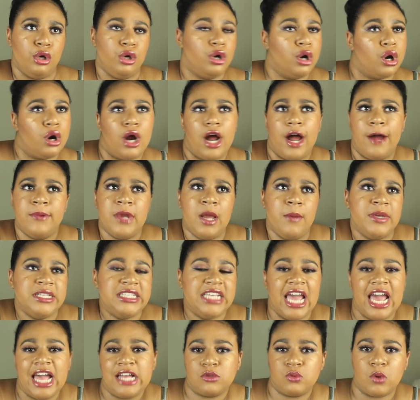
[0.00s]
Girl, I'm not about
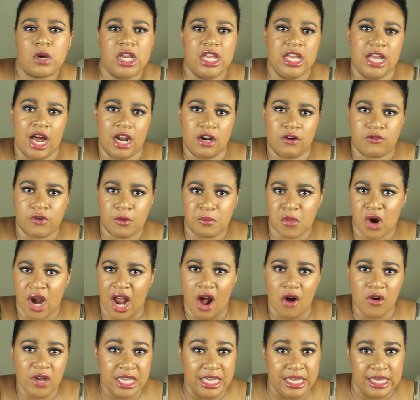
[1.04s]
to ask where he got it from or
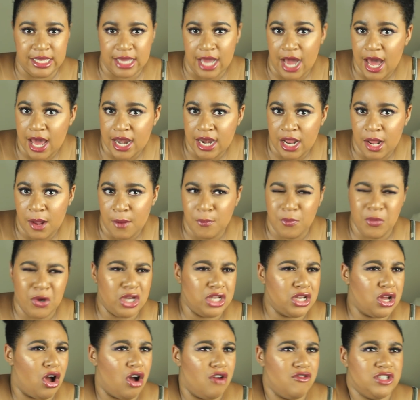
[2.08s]
how he got it,
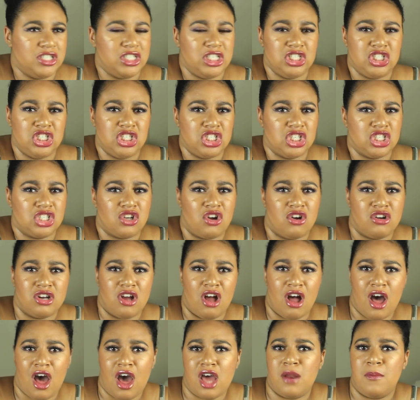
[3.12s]
but obviously she's just
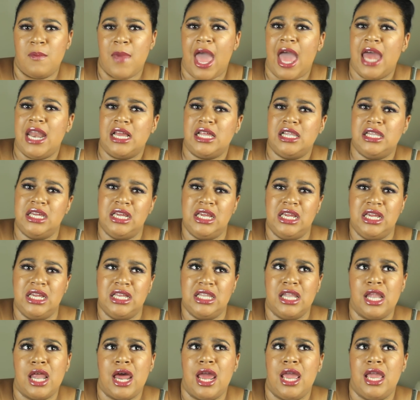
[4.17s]
gonna automatically,
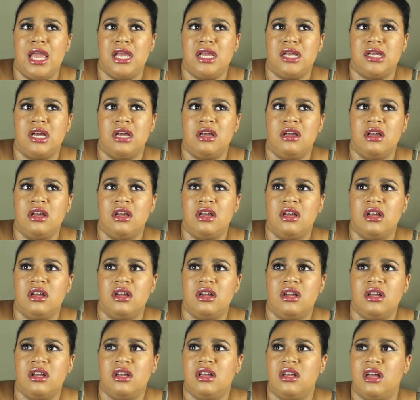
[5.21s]
like,
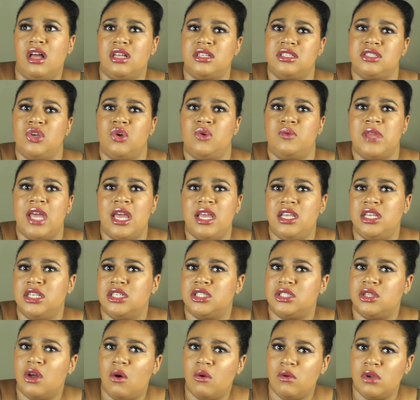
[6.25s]
assume that he
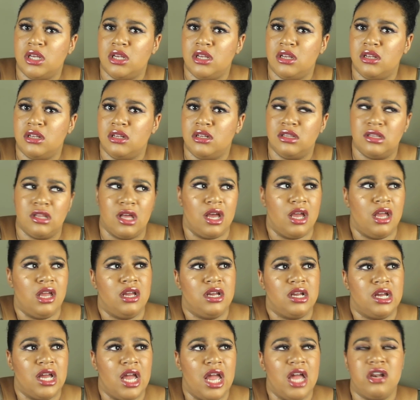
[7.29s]
stole it.
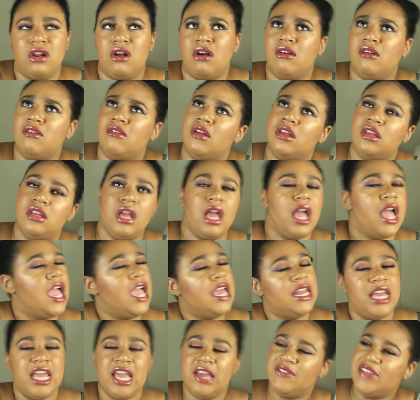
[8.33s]
Like, and all,
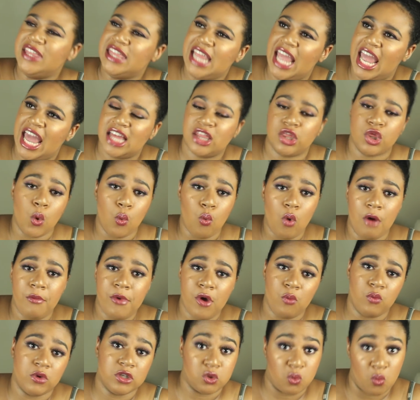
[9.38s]
and even that, the
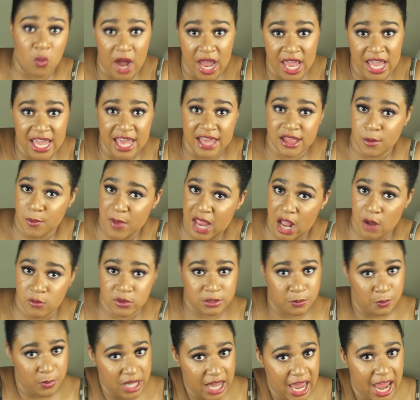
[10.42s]
woman was white and the man
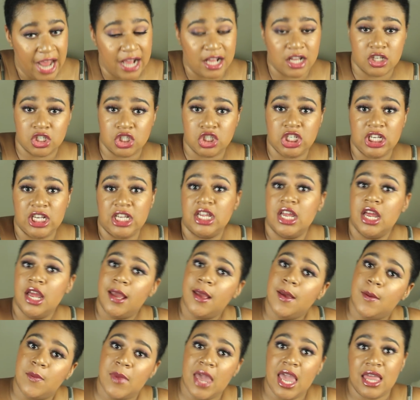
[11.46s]
was black, because she
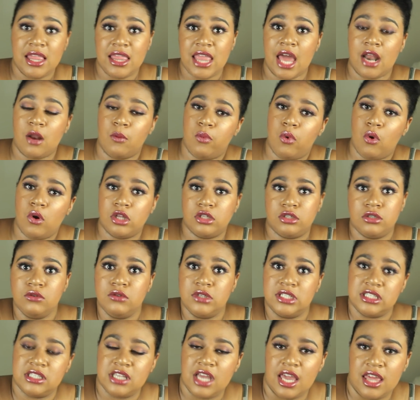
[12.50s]
made that a point
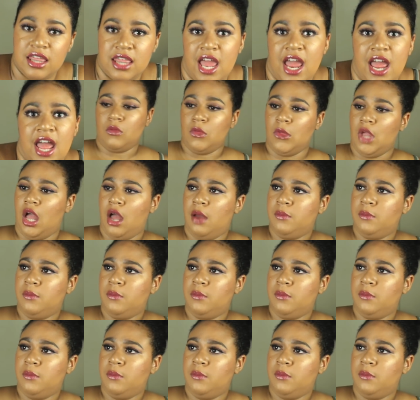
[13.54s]
too to say that.